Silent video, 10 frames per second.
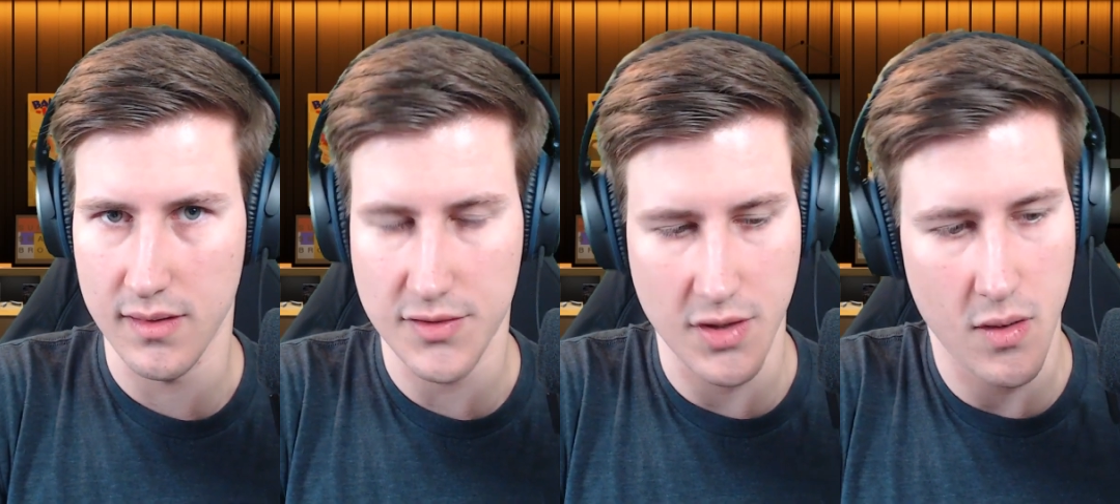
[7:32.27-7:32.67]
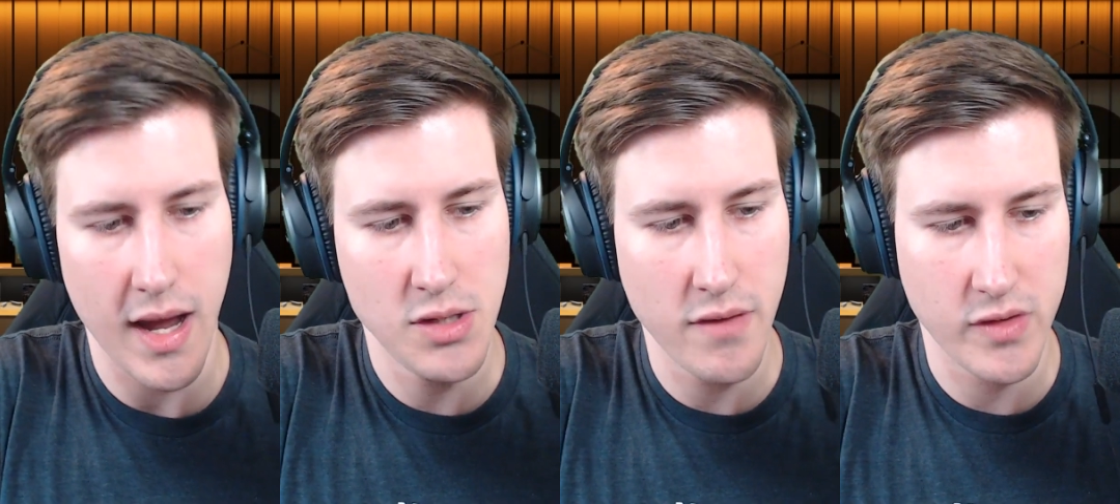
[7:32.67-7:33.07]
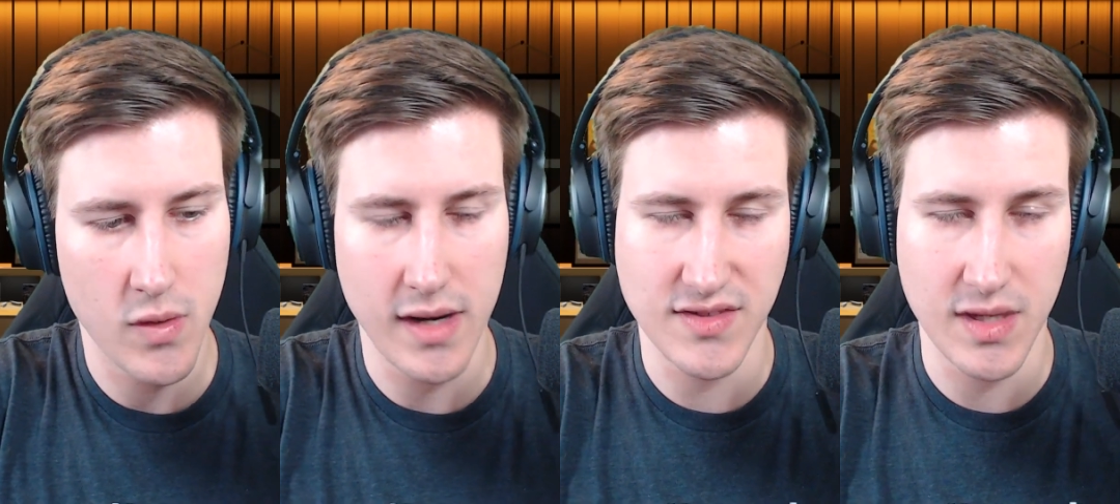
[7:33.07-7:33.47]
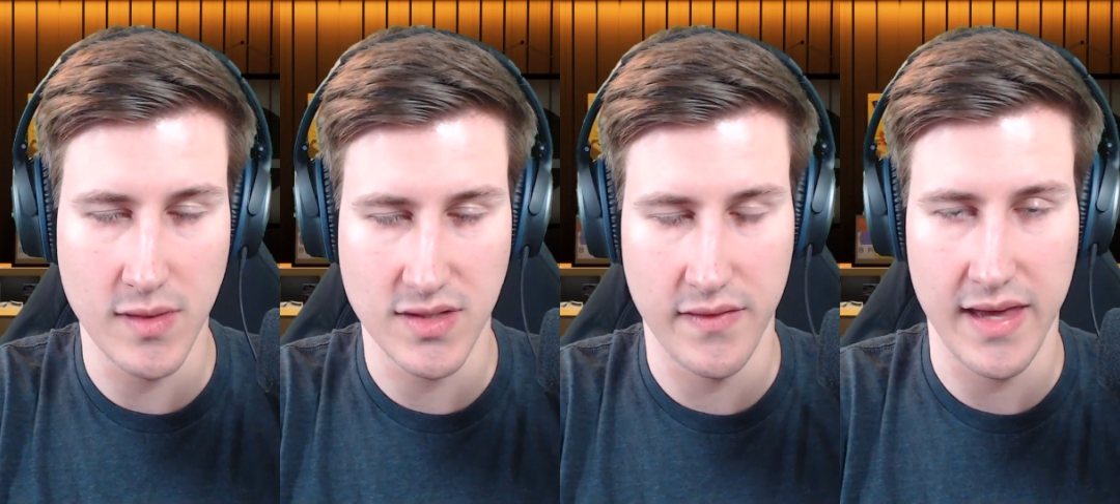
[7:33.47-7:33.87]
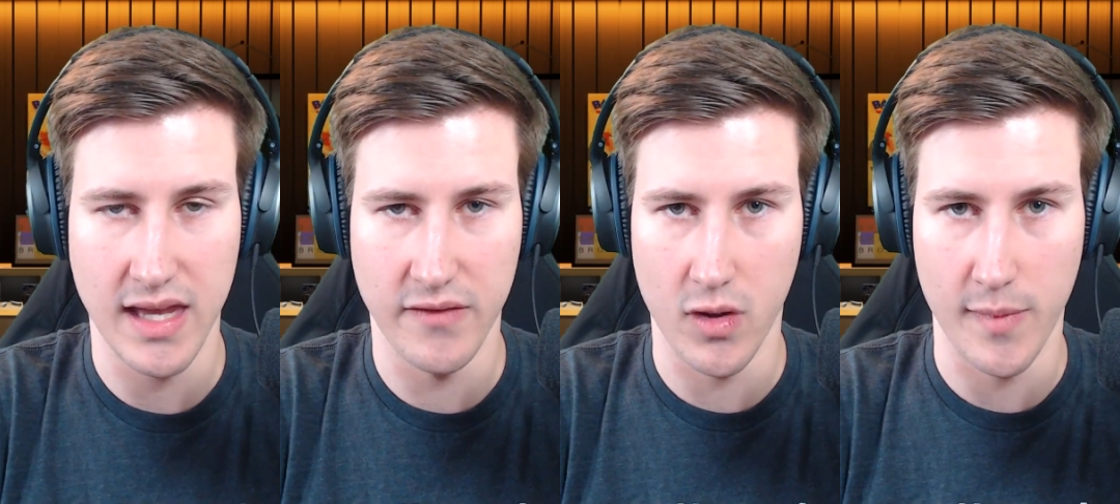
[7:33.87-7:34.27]
So I do have a credit sequence on the
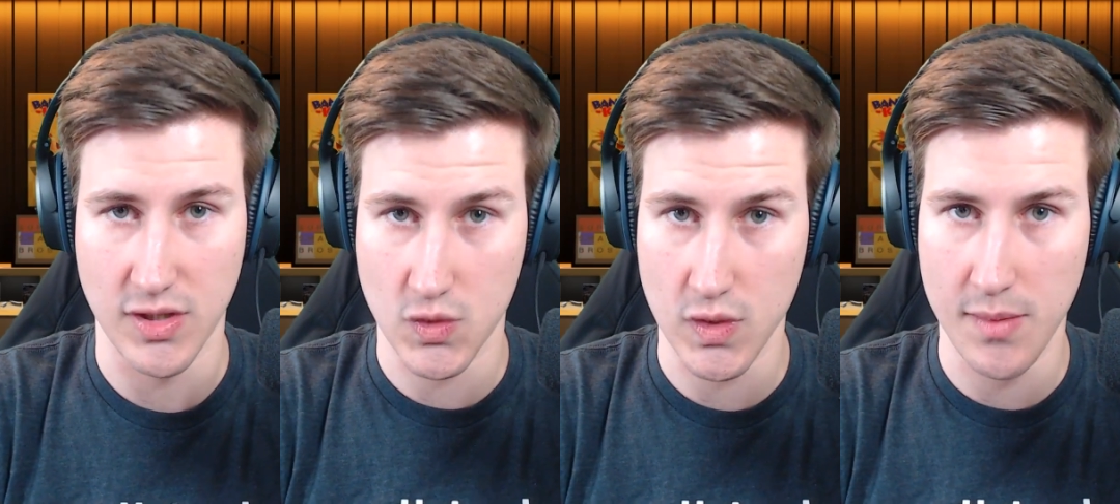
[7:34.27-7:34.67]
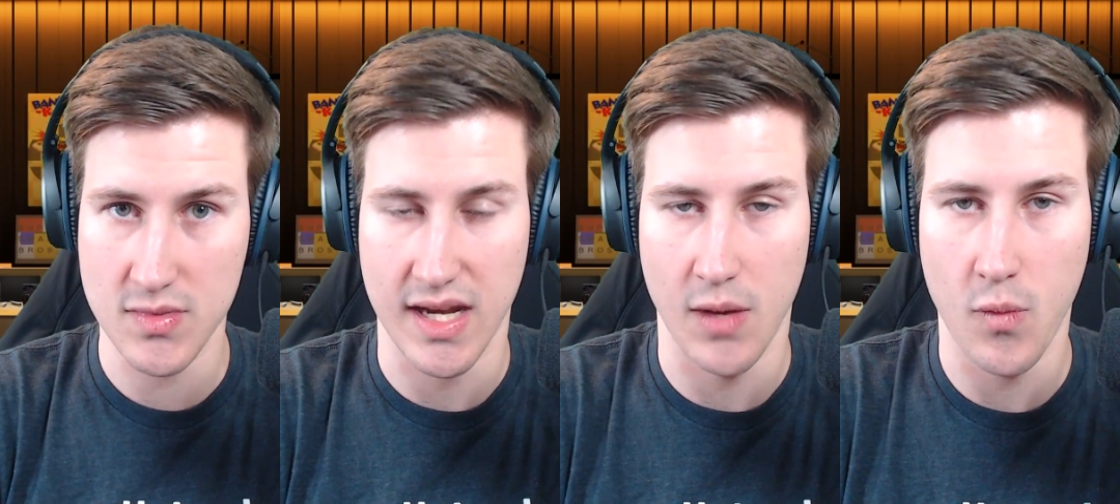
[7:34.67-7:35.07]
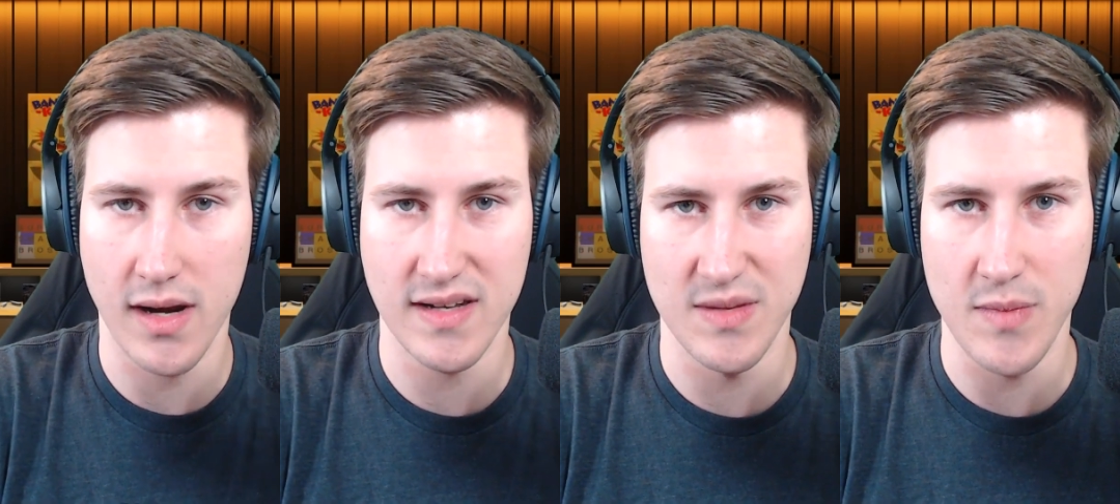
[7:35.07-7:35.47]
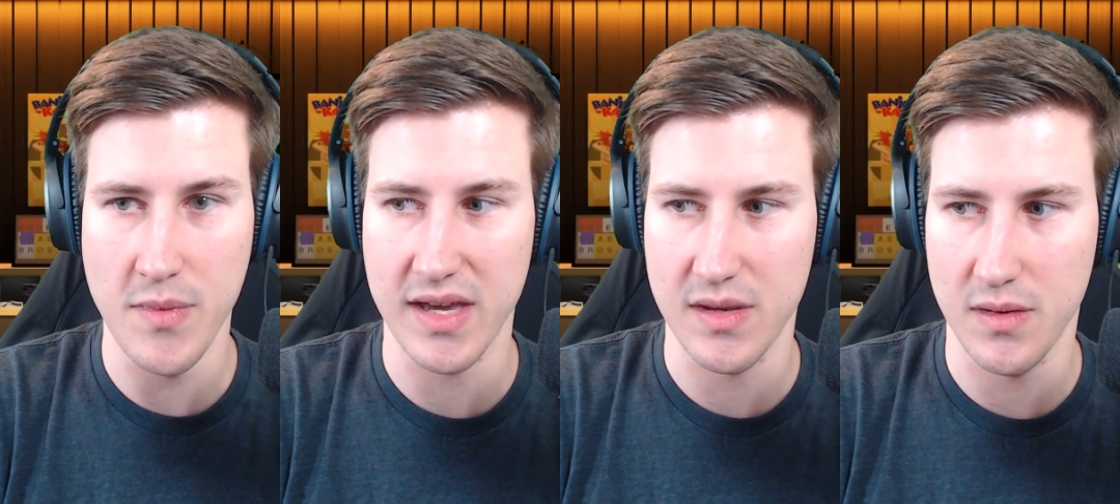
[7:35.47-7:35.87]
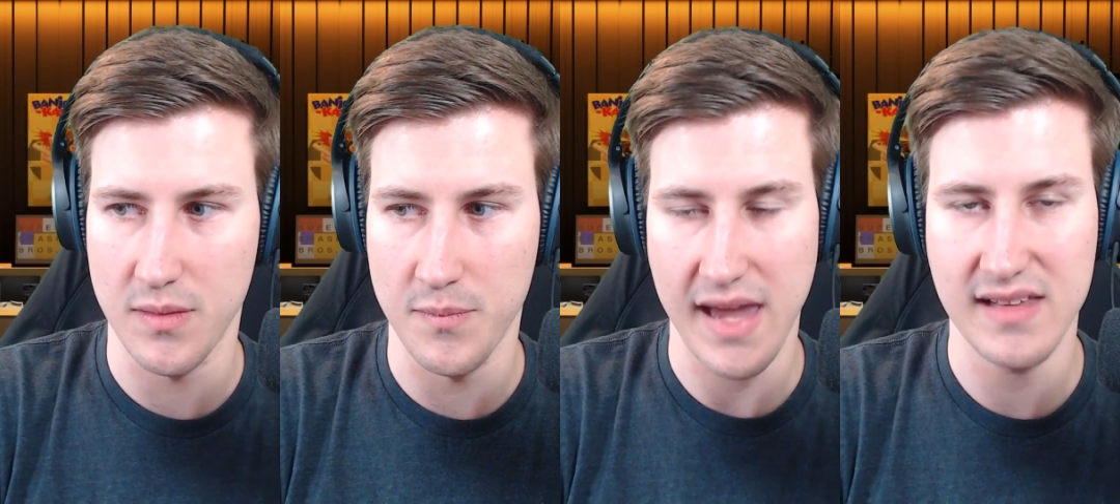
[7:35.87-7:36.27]
end of all my streams, and I want it to mimic
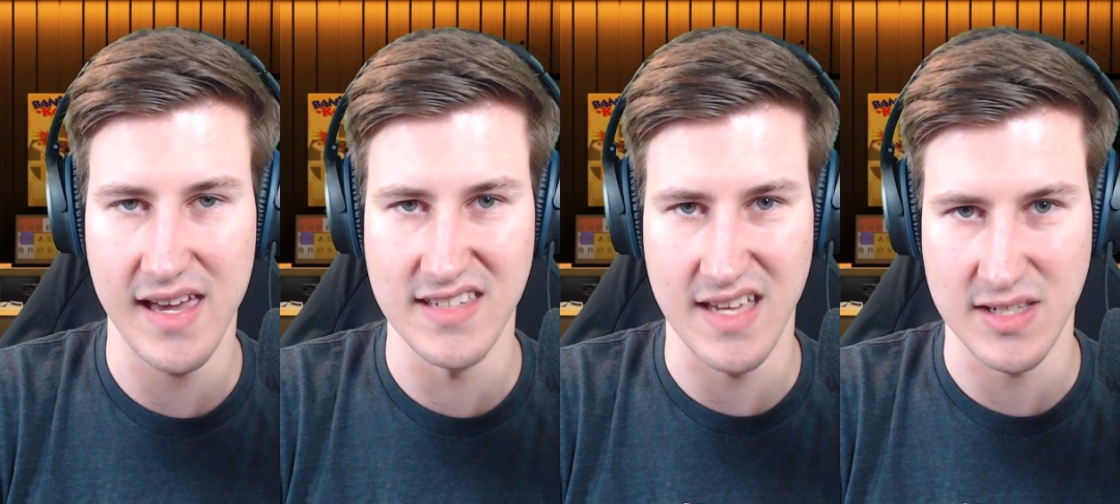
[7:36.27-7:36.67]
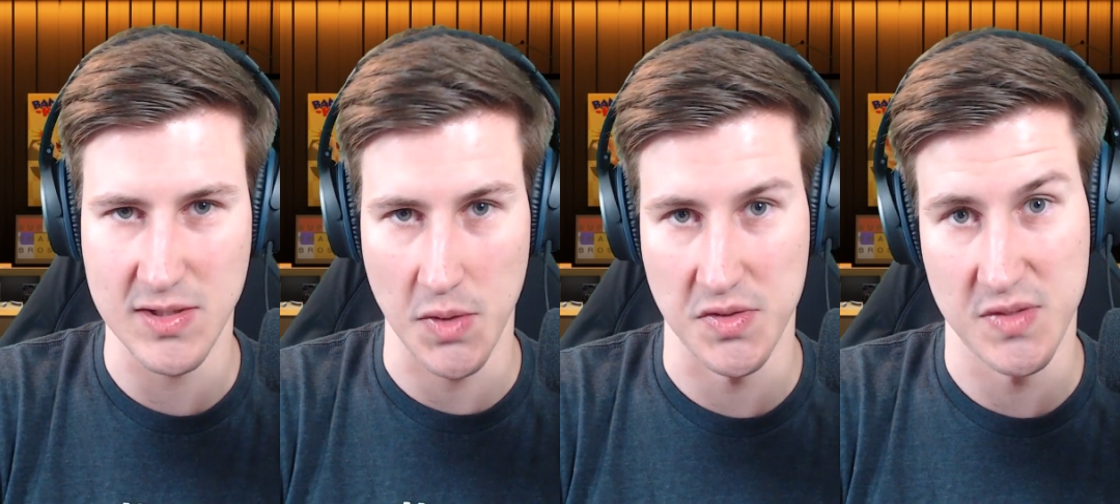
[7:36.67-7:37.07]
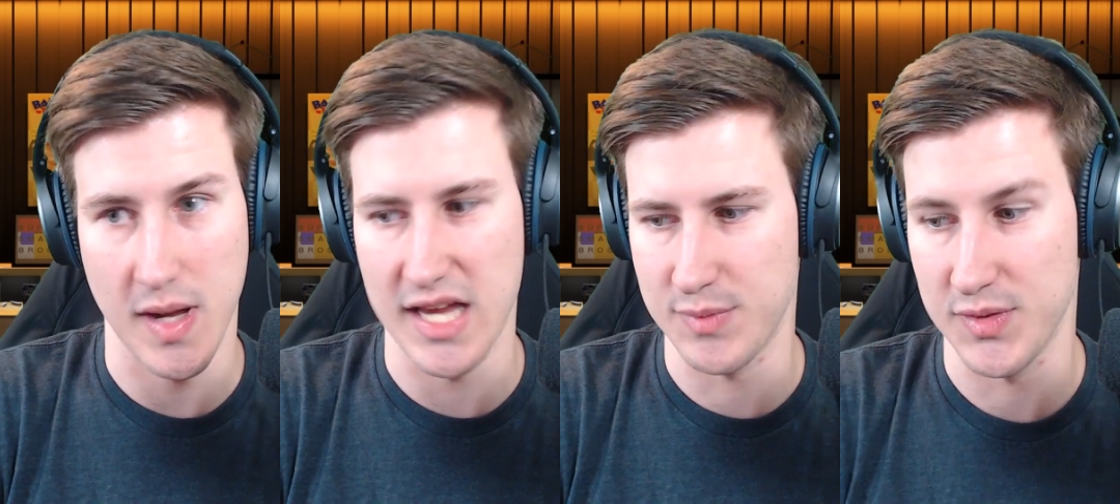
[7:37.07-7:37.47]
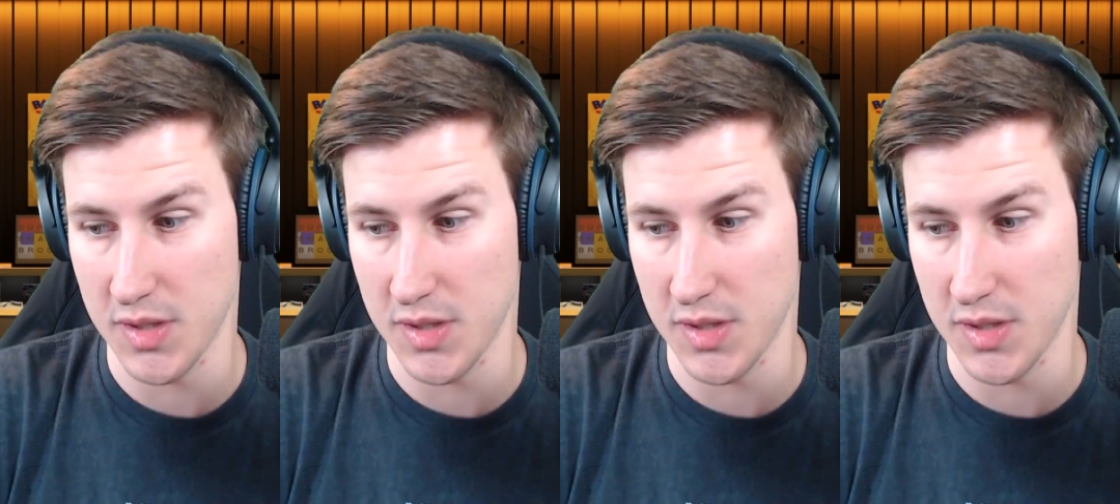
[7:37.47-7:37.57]
Melee's as close as possible.